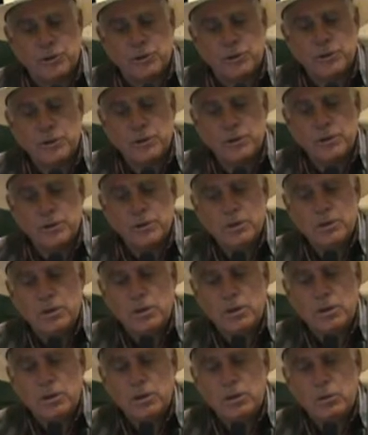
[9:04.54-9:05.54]
you,
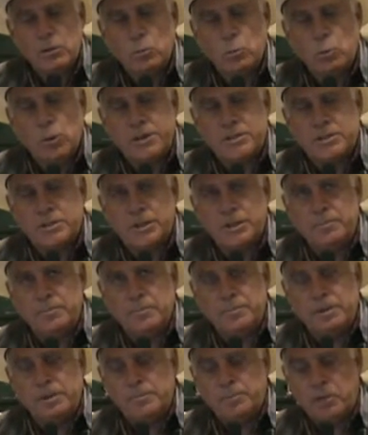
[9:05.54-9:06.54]
we seem
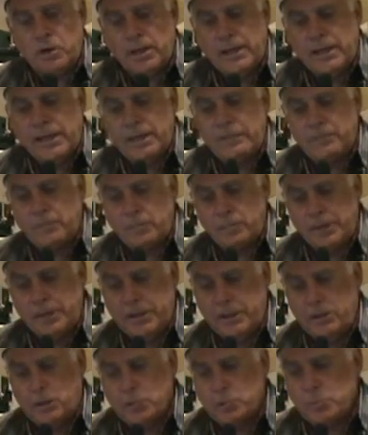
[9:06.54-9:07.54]
to be playing from
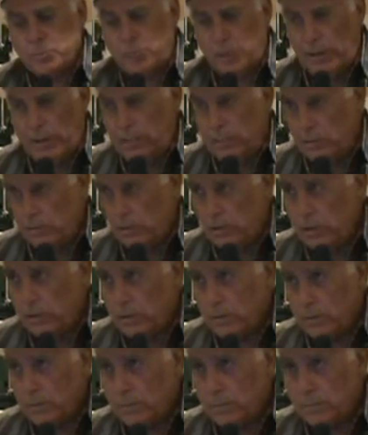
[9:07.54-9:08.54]
Hitler's playbook.
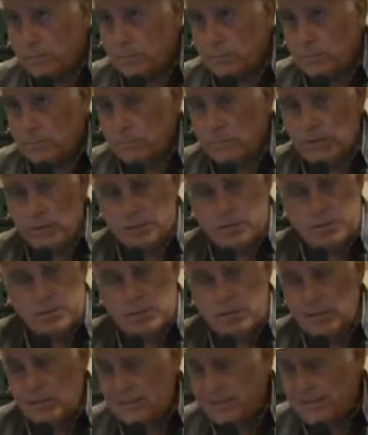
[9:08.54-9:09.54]
This is
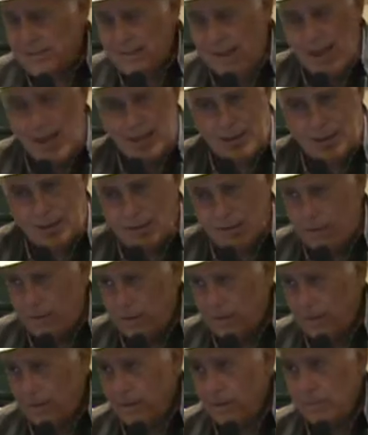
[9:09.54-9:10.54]
exactly
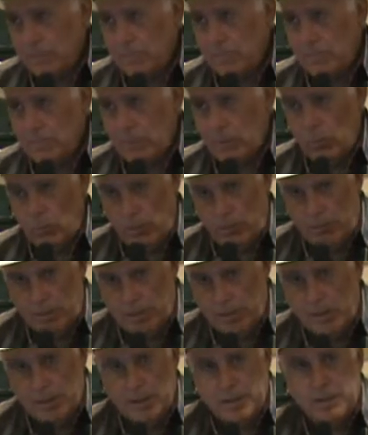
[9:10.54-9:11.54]
what
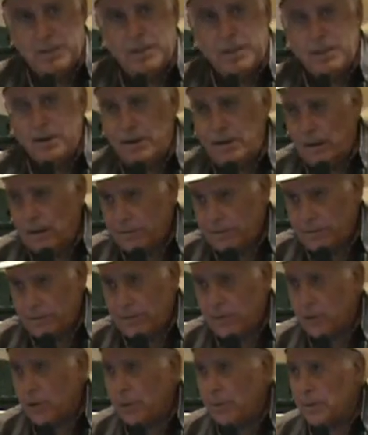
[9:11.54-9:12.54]
they did in
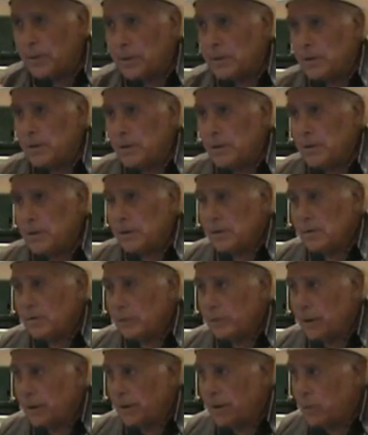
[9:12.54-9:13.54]
Nazi Germany
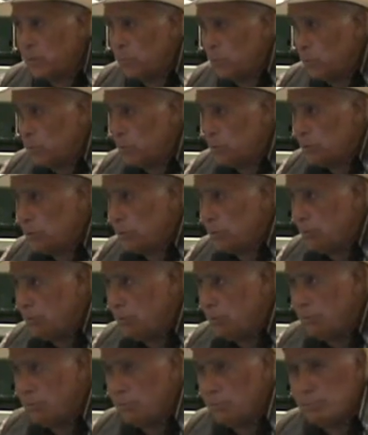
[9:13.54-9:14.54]
prior to World War II.
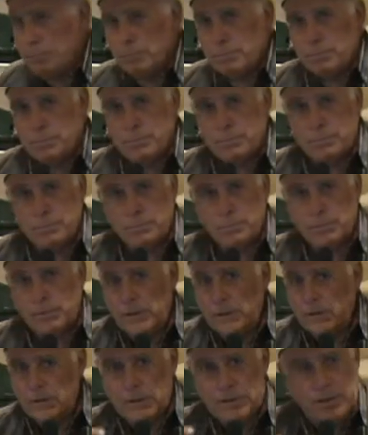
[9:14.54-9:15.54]

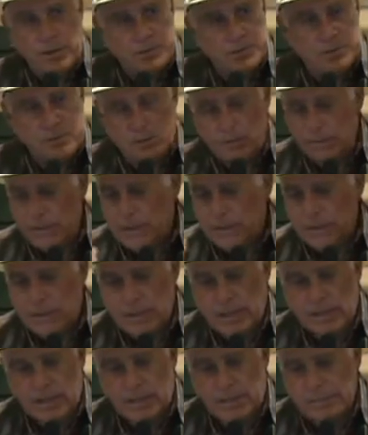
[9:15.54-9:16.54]
These steps are being
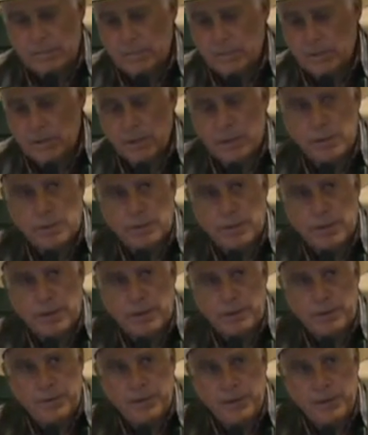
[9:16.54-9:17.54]
taken right
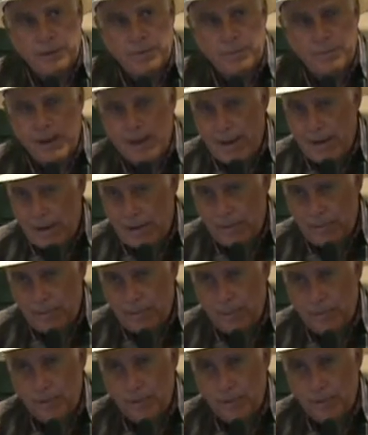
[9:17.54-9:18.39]
on down. Now,